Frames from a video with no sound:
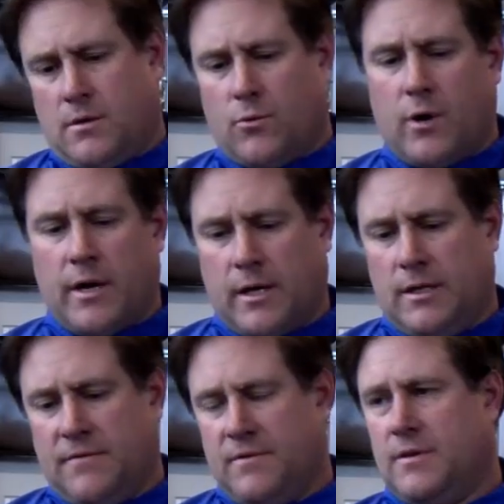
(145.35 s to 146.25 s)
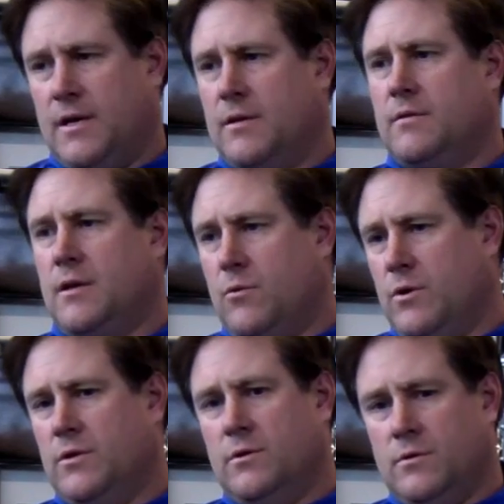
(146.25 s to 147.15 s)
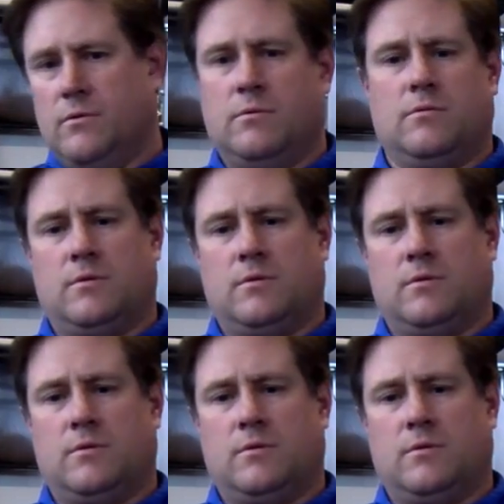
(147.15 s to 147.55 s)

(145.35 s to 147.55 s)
The running and lifting that, that we do